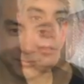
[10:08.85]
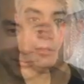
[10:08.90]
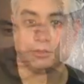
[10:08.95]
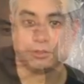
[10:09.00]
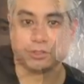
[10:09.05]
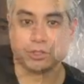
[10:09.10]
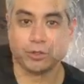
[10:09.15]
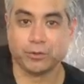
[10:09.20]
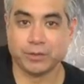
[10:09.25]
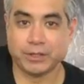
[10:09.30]

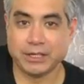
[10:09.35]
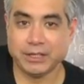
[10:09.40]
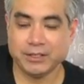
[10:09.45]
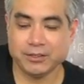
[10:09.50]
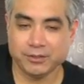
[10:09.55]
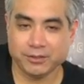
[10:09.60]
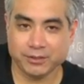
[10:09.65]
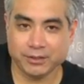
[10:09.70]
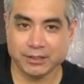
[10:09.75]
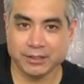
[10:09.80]
So
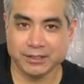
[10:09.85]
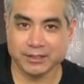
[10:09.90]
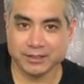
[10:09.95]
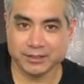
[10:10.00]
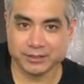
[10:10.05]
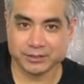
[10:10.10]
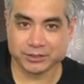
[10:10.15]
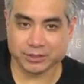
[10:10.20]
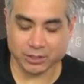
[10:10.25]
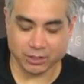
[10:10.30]
here
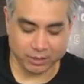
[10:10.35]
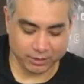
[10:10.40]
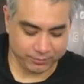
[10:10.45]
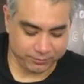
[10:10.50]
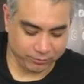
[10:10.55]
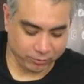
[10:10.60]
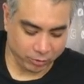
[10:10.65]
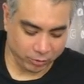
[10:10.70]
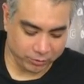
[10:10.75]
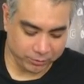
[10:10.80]
is our
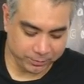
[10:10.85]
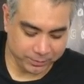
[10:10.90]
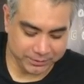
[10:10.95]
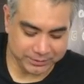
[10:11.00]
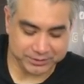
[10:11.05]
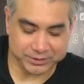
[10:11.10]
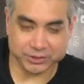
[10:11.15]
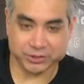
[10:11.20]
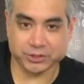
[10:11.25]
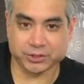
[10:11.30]
fourth
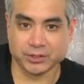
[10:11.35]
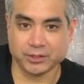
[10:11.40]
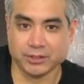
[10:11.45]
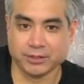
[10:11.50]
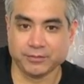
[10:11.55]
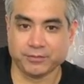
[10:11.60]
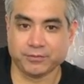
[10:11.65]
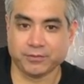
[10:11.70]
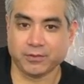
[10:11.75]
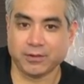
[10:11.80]

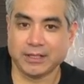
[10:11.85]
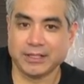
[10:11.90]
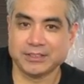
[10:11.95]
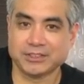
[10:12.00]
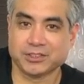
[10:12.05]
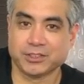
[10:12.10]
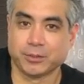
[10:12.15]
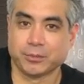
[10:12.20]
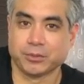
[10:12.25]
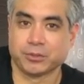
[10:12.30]
position
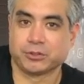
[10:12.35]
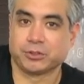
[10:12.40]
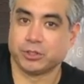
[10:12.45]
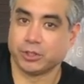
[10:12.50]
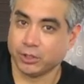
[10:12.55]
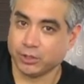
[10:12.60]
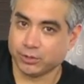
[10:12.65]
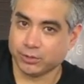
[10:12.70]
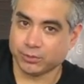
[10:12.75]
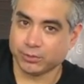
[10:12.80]
phrase number
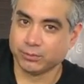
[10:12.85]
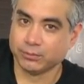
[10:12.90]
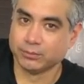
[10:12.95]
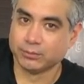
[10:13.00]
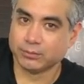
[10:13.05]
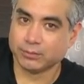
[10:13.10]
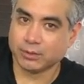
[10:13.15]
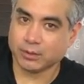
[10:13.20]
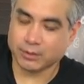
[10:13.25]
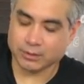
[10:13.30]
2,
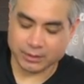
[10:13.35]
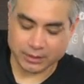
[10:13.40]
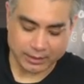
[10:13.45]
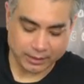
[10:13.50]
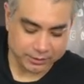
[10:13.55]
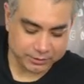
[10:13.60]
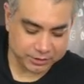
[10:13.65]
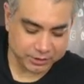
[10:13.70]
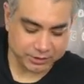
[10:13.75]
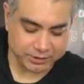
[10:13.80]

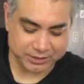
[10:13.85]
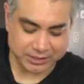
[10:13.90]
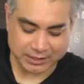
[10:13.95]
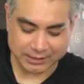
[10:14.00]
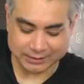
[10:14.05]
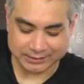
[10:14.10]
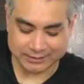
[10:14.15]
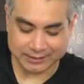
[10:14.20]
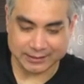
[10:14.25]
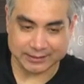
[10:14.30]
okay? It's gonna sound
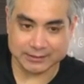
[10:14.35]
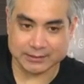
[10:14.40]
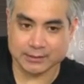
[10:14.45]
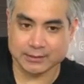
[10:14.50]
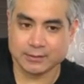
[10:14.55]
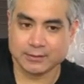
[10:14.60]
like this.